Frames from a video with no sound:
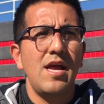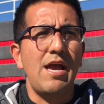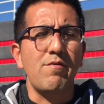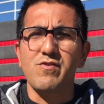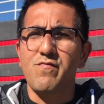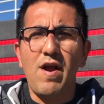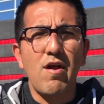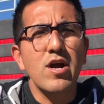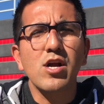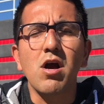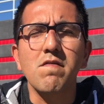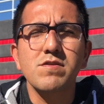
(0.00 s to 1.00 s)
It was very
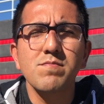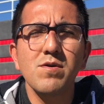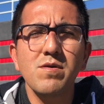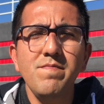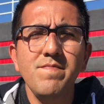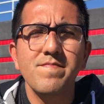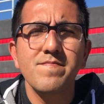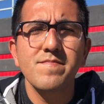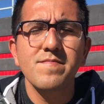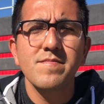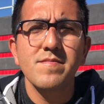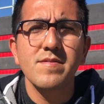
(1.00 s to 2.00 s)
uncomfortable.
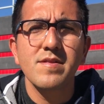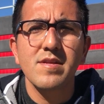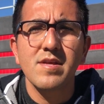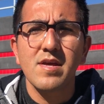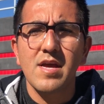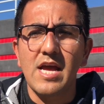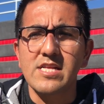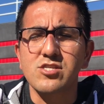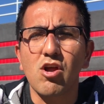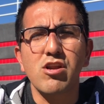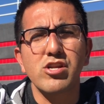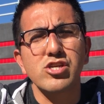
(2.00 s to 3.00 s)
It
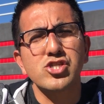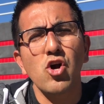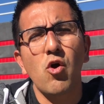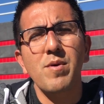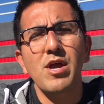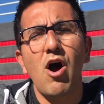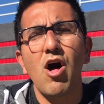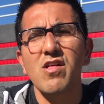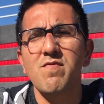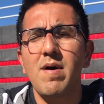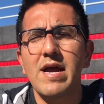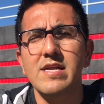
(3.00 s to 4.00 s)
started to show me all
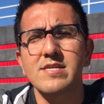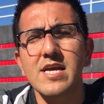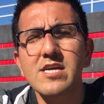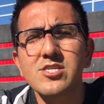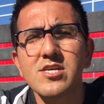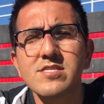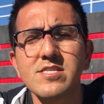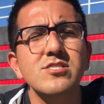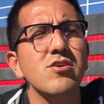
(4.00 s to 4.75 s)
of my addictions.